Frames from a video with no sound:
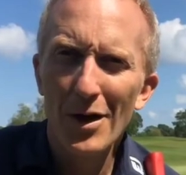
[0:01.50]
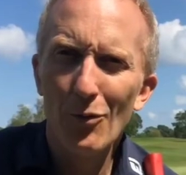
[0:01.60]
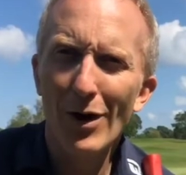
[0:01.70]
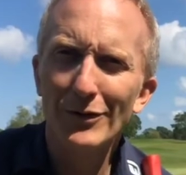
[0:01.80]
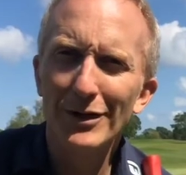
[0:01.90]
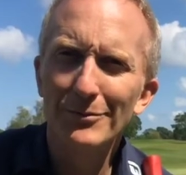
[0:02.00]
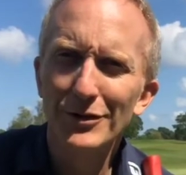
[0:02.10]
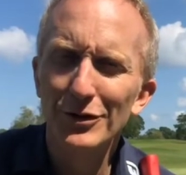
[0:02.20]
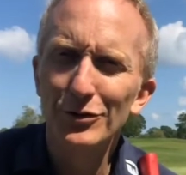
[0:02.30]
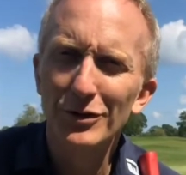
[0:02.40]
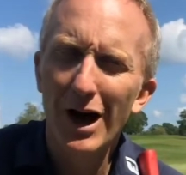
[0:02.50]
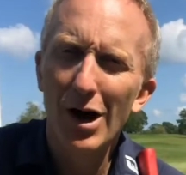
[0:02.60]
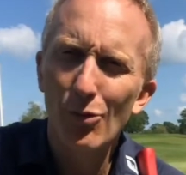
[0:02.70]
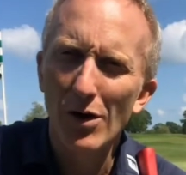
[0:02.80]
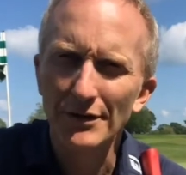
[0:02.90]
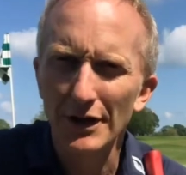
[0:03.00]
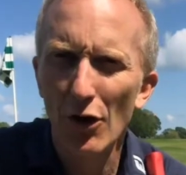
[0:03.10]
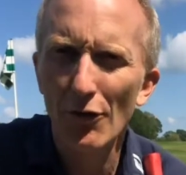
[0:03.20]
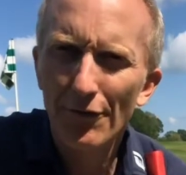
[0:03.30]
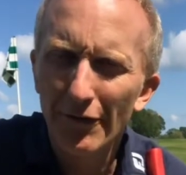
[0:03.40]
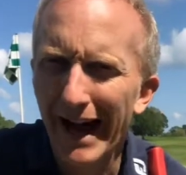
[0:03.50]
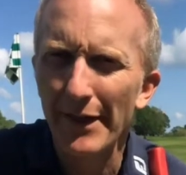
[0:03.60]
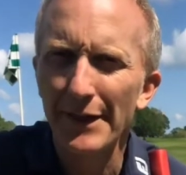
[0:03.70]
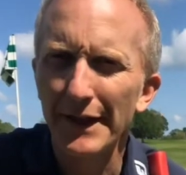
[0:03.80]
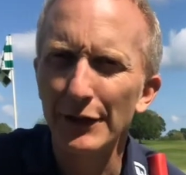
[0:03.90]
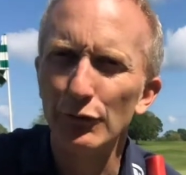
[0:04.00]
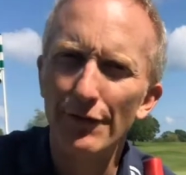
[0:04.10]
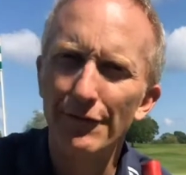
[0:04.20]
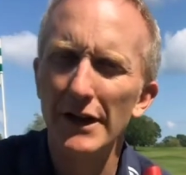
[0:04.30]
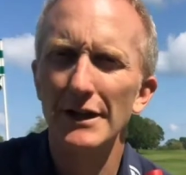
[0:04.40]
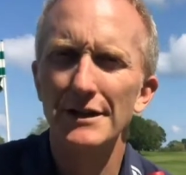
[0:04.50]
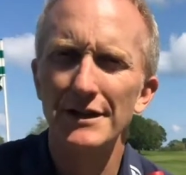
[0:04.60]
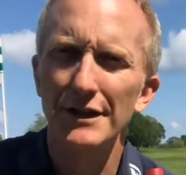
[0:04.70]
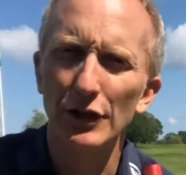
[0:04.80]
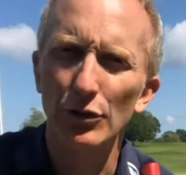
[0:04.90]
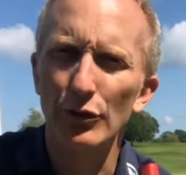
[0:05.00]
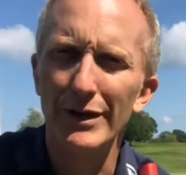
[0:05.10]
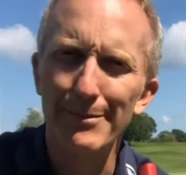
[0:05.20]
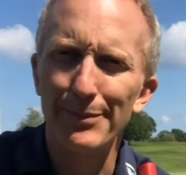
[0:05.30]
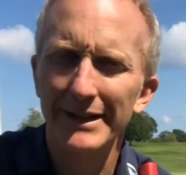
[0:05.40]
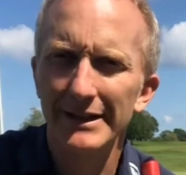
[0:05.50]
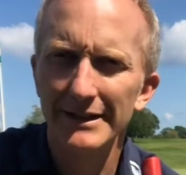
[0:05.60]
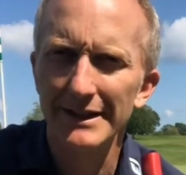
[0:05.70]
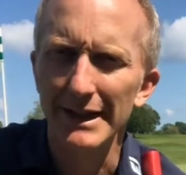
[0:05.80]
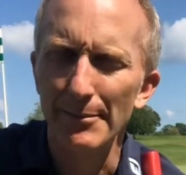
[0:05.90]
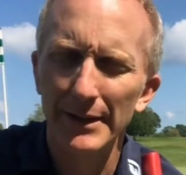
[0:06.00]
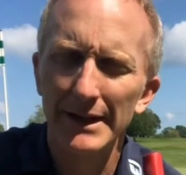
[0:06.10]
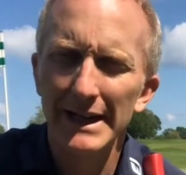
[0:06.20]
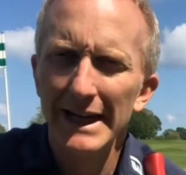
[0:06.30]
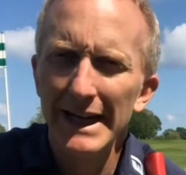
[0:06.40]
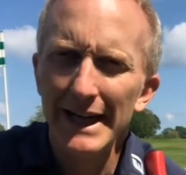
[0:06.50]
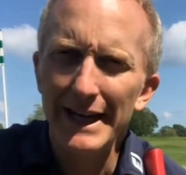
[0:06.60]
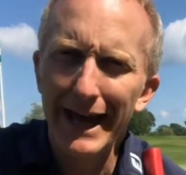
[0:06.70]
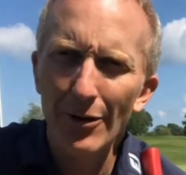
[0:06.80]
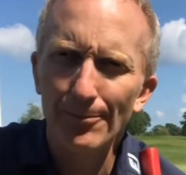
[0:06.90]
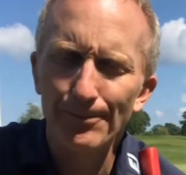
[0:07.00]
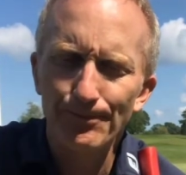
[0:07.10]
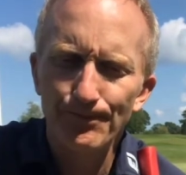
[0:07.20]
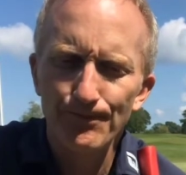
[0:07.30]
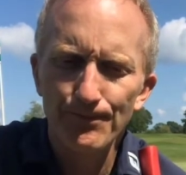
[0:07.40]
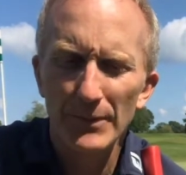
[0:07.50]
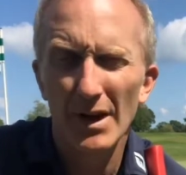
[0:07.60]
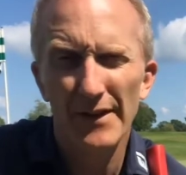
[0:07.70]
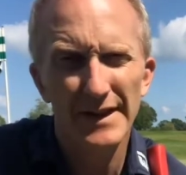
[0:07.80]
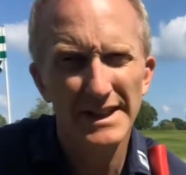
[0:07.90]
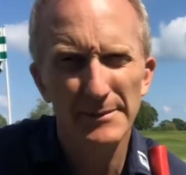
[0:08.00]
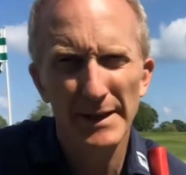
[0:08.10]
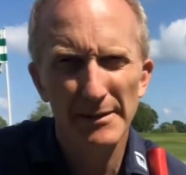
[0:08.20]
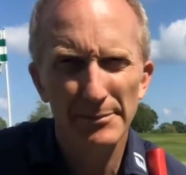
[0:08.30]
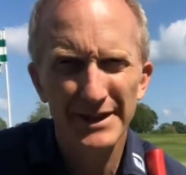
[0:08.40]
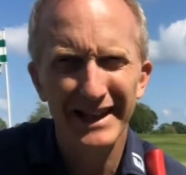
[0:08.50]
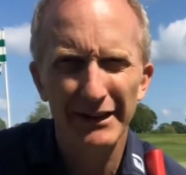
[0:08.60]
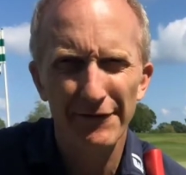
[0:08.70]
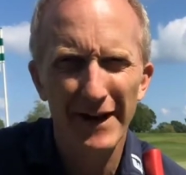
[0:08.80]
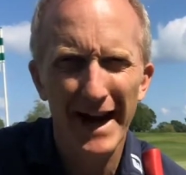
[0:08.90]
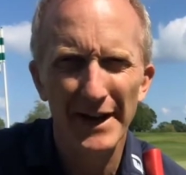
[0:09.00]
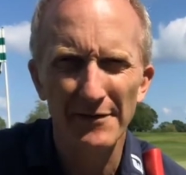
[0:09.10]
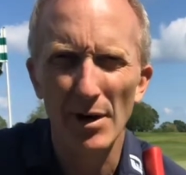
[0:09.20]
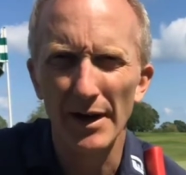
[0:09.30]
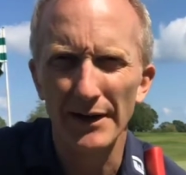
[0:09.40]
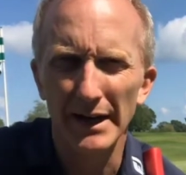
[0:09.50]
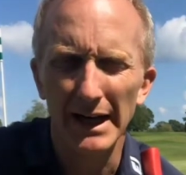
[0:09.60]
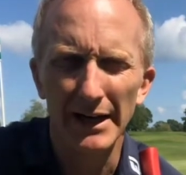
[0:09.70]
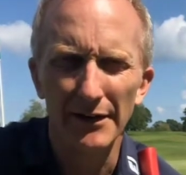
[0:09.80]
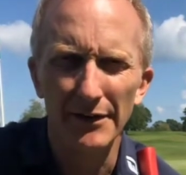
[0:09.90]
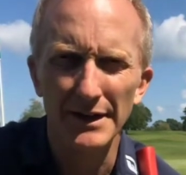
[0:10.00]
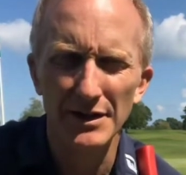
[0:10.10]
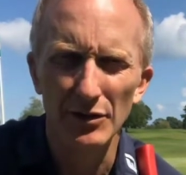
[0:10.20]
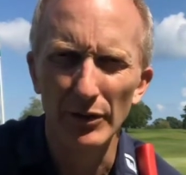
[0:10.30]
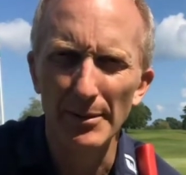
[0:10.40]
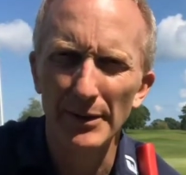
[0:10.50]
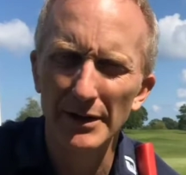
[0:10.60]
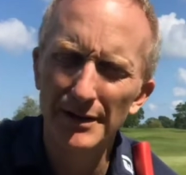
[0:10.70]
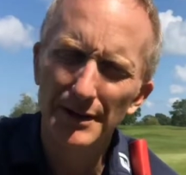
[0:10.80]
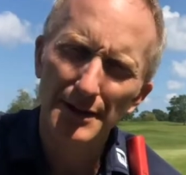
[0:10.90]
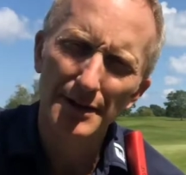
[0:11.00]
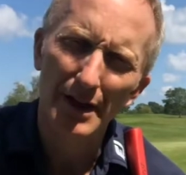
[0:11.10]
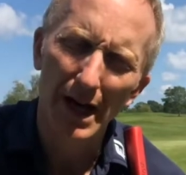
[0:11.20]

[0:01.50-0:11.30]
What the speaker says: Welcome to Carl Watts Golf and the reverse grip tip. Now, this has been a particular fan of mine, this grip, because